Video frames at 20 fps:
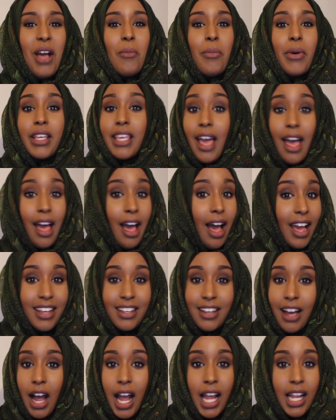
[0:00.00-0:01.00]
but yeah
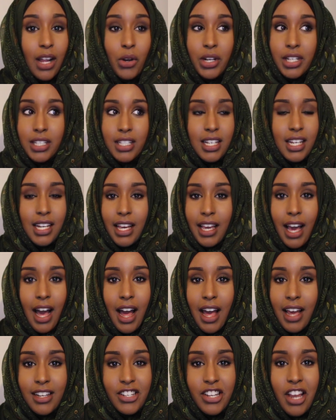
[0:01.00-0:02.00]
I, I honestly like
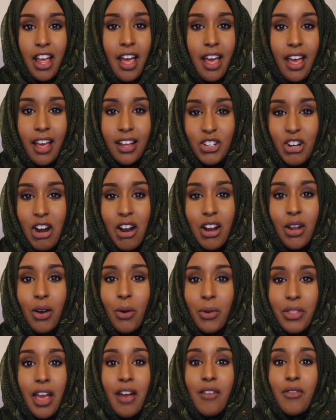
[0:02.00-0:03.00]
I share
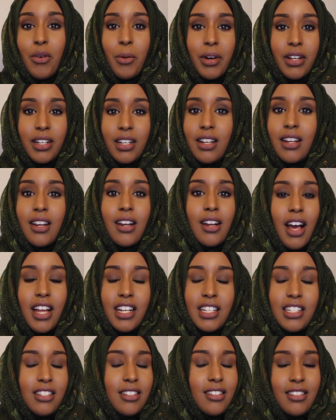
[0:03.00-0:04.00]
Trello with everyone I